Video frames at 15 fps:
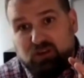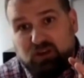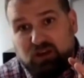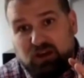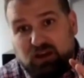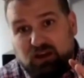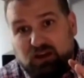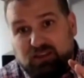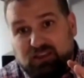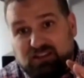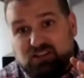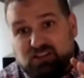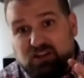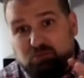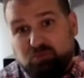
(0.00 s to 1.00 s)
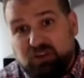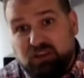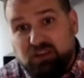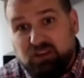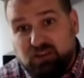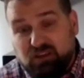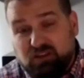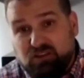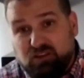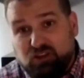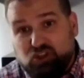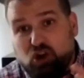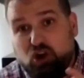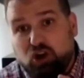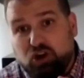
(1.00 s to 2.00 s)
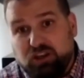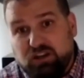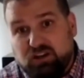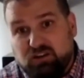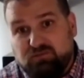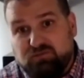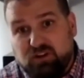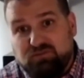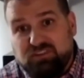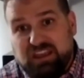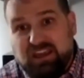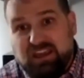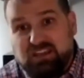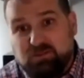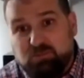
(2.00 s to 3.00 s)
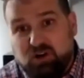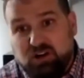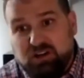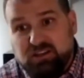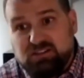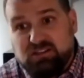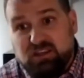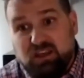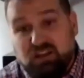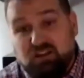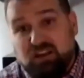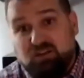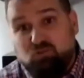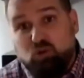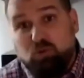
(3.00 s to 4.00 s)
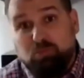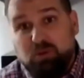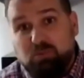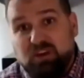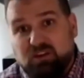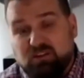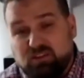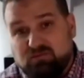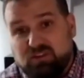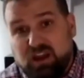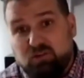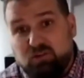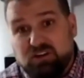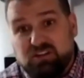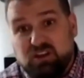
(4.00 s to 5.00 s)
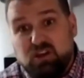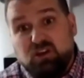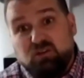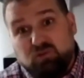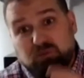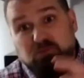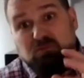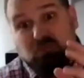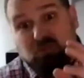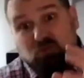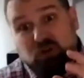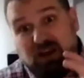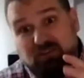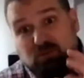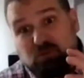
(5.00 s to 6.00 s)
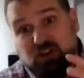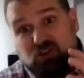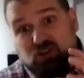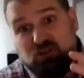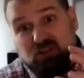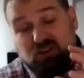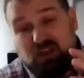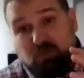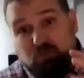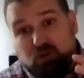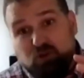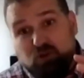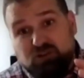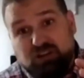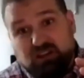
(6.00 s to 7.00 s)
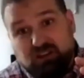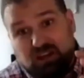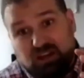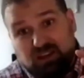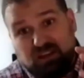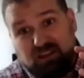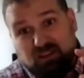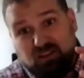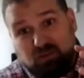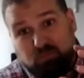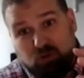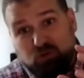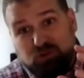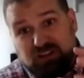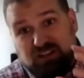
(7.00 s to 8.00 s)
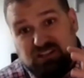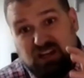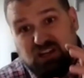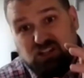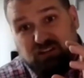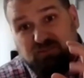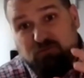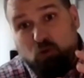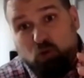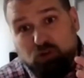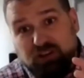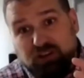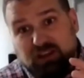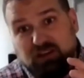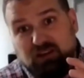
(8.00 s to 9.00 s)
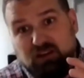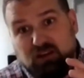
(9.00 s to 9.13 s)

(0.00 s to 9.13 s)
that's going to be the target of the antibodies and will mimic the virus, we have to make sure that the protein is actually folding,